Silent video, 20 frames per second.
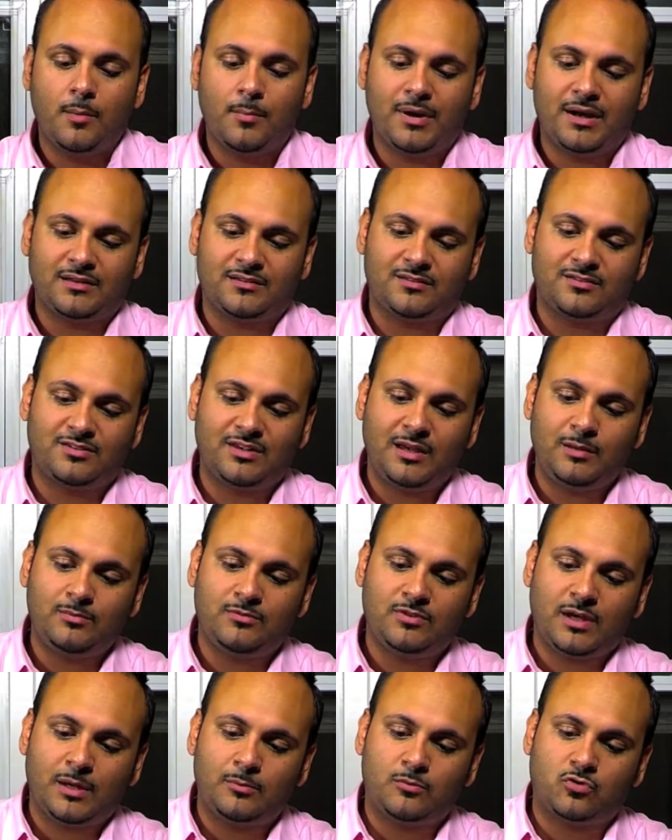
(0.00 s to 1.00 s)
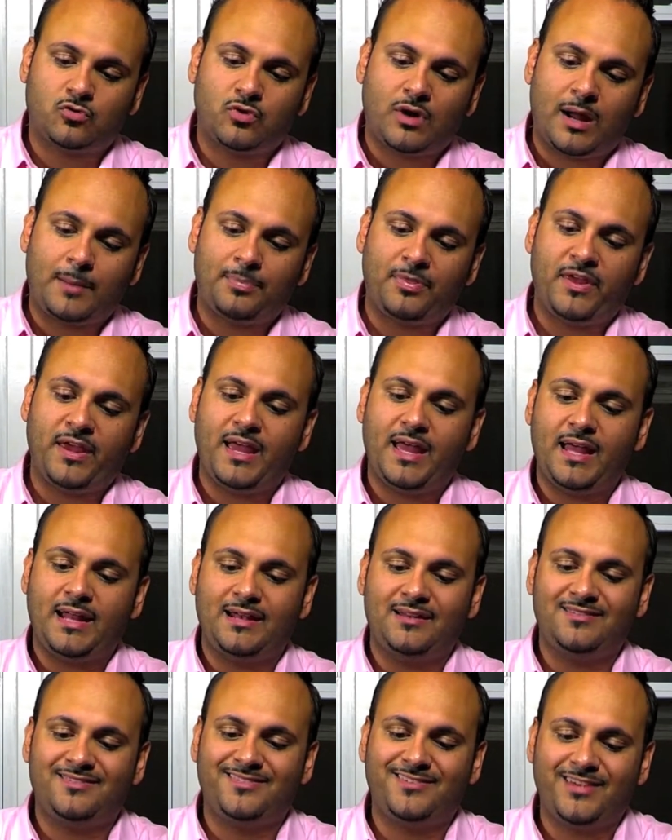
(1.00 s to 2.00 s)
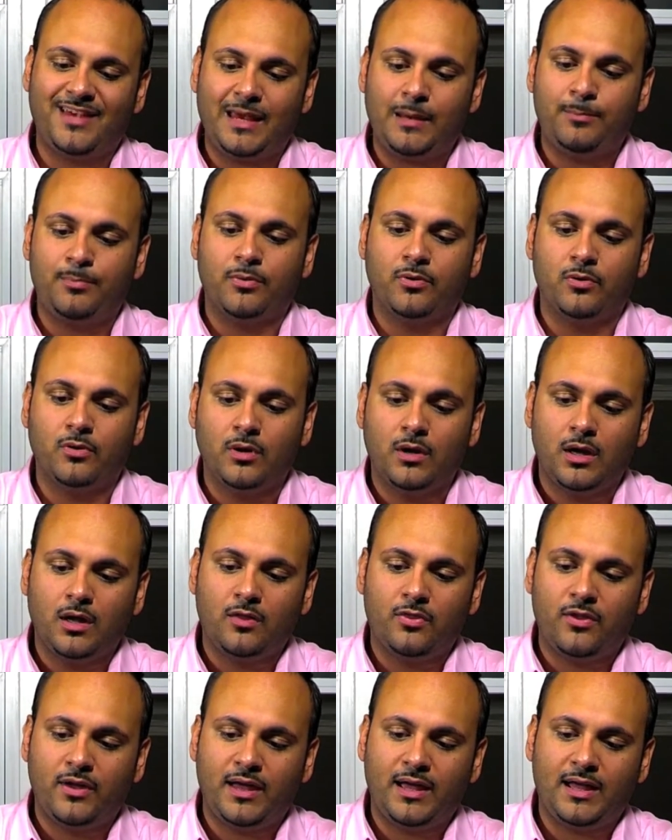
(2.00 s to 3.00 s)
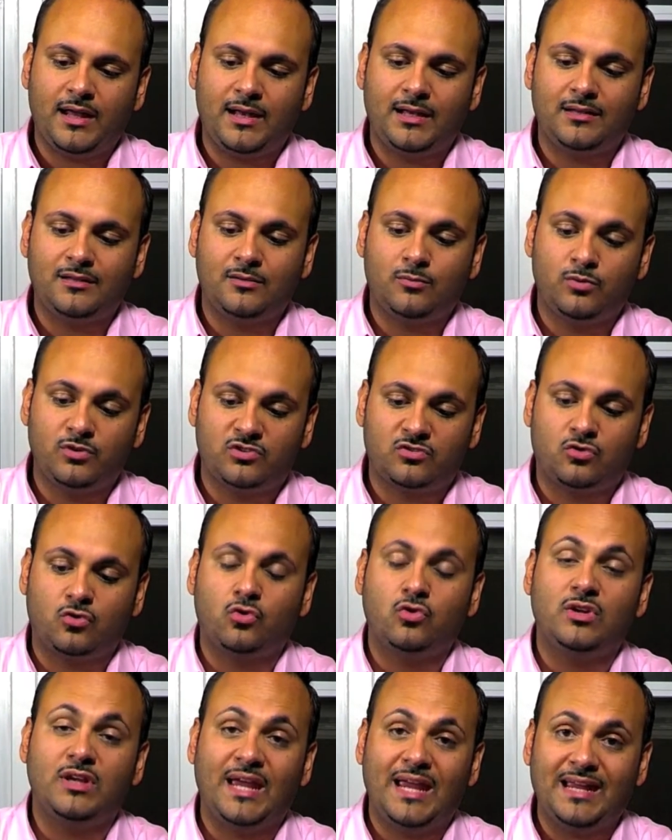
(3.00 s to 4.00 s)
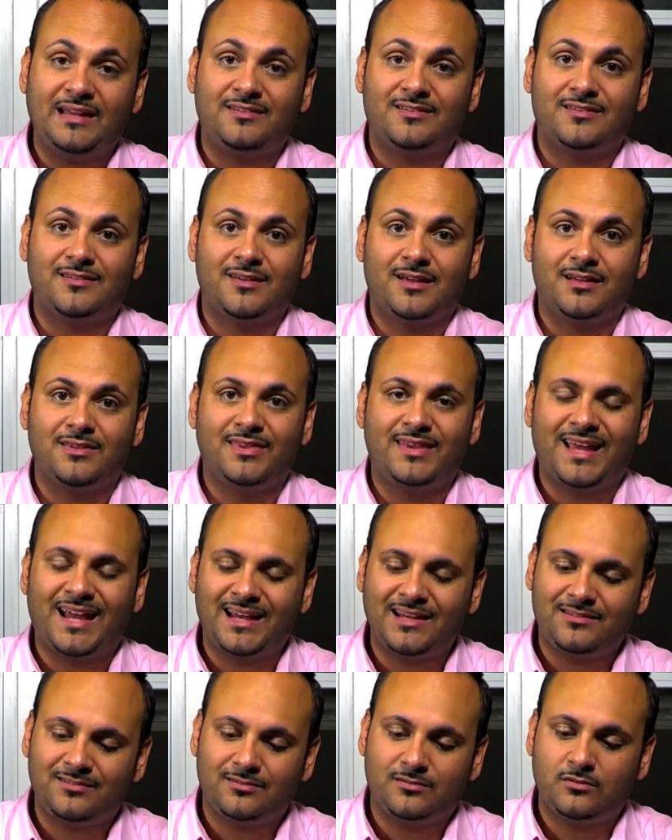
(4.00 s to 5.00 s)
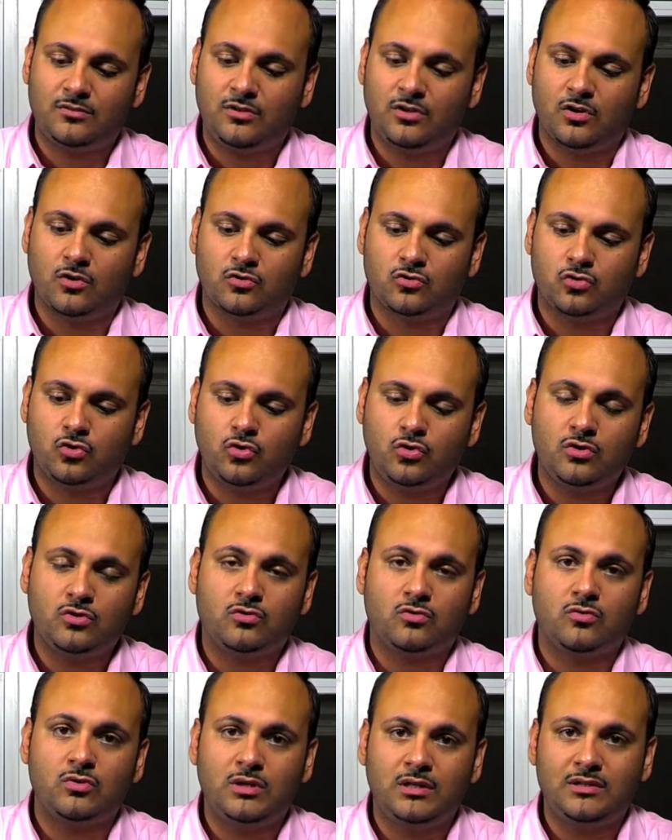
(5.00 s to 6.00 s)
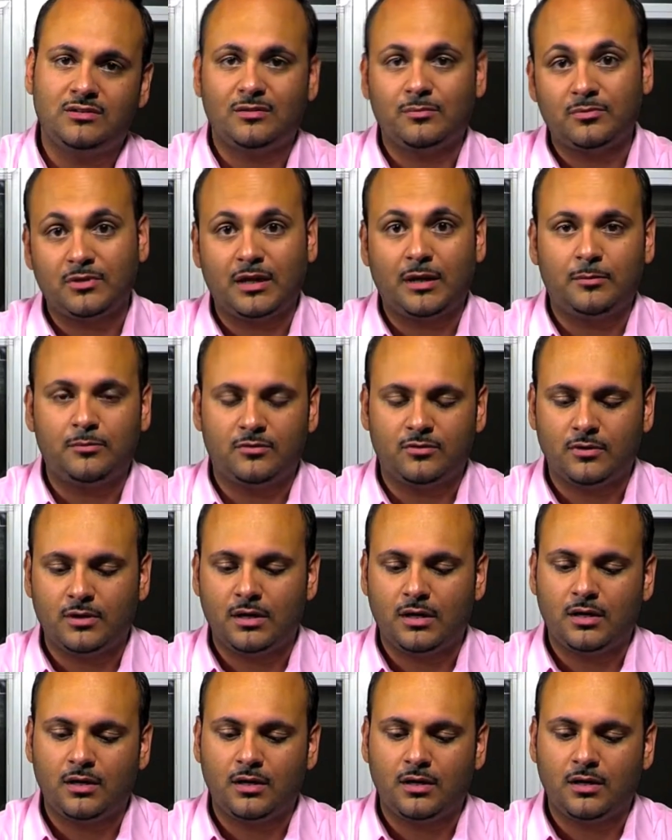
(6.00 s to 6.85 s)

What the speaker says: but at the same time trap the head and taper the head, which creates a nice, 2 to 3, sometimes